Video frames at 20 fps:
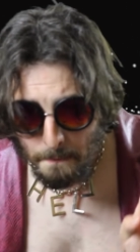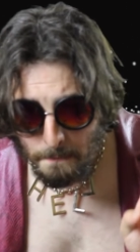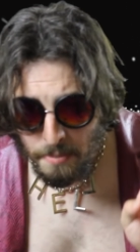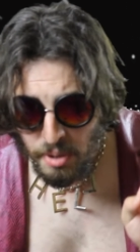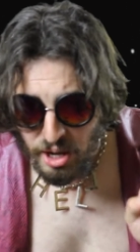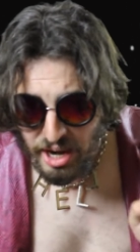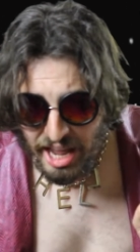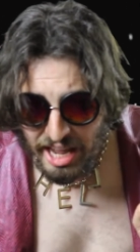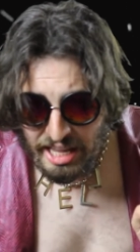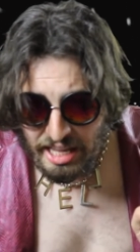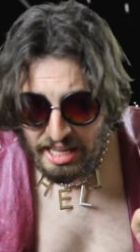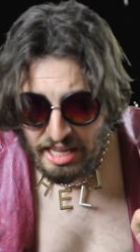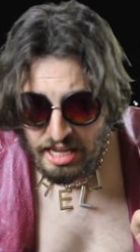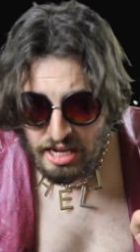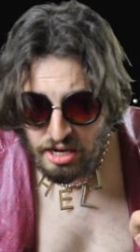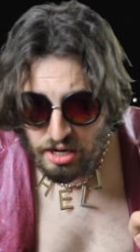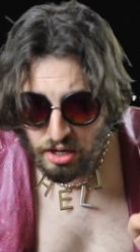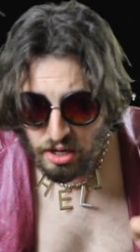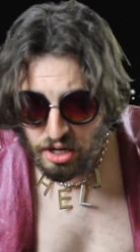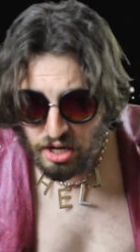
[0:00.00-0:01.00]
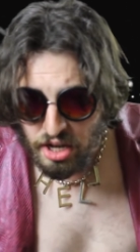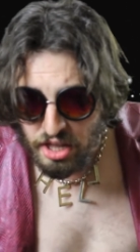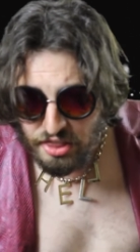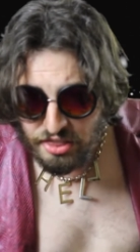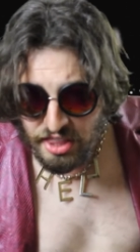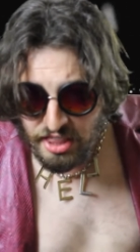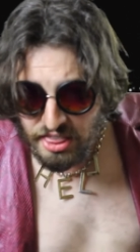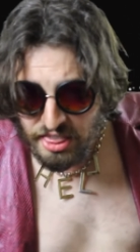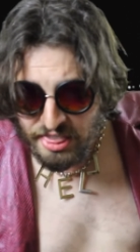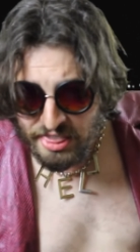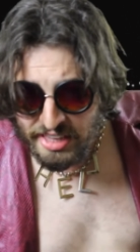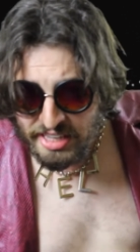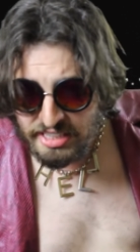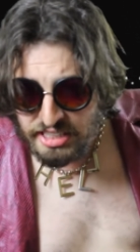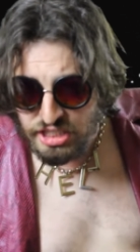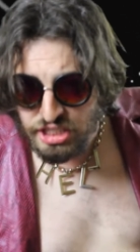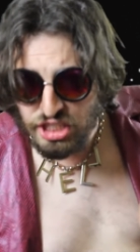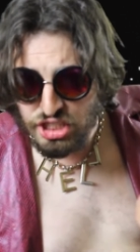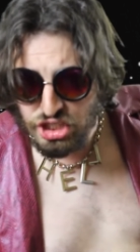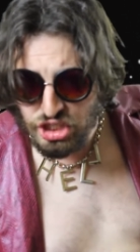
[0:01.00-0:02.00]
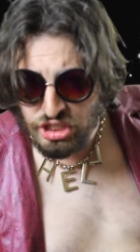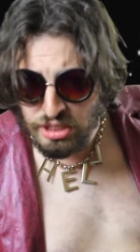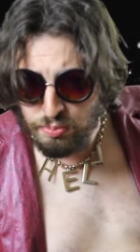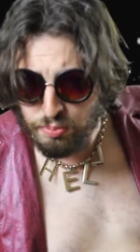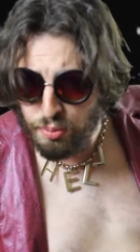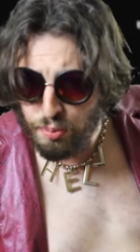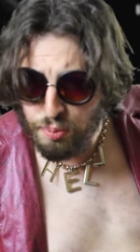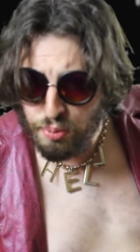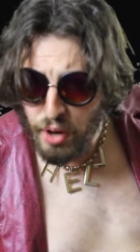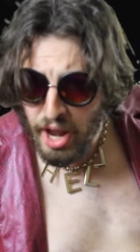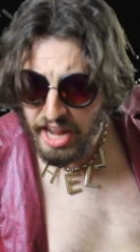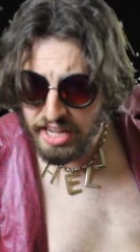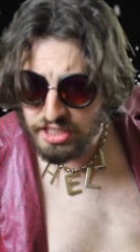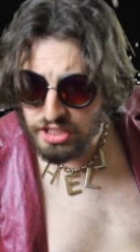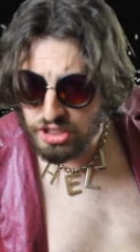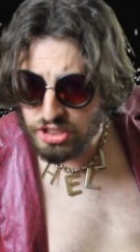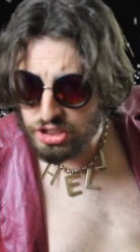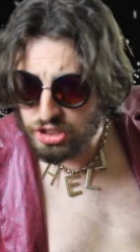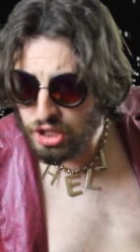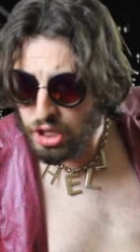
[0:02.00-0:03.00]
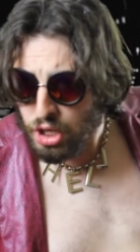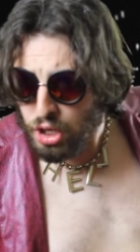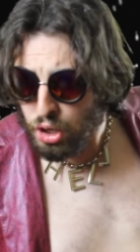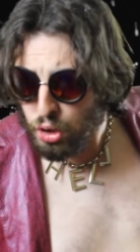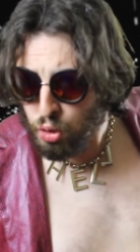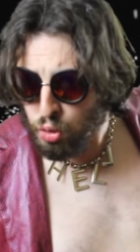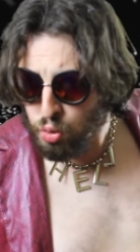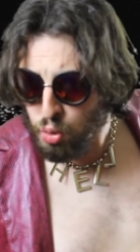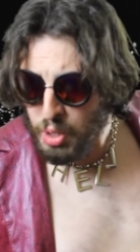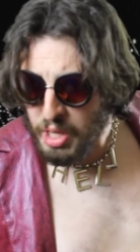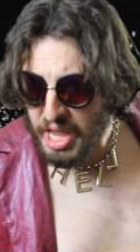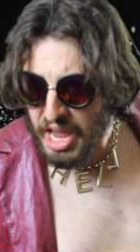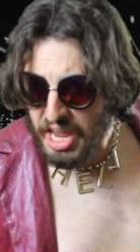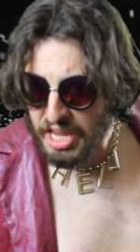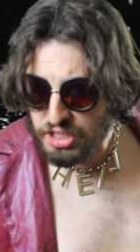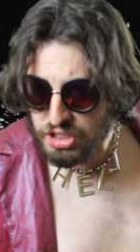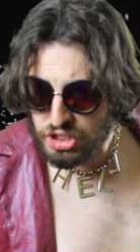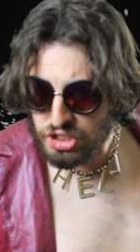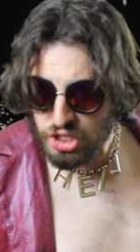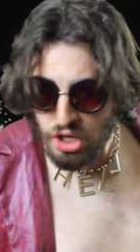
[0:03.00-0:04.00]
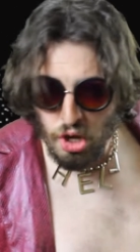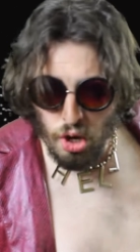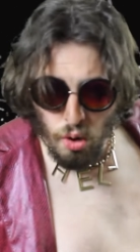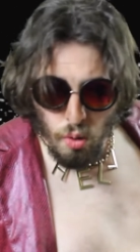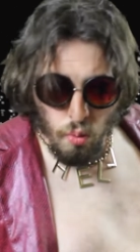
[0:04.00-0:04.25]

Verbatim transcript: but I hear This simple practice creates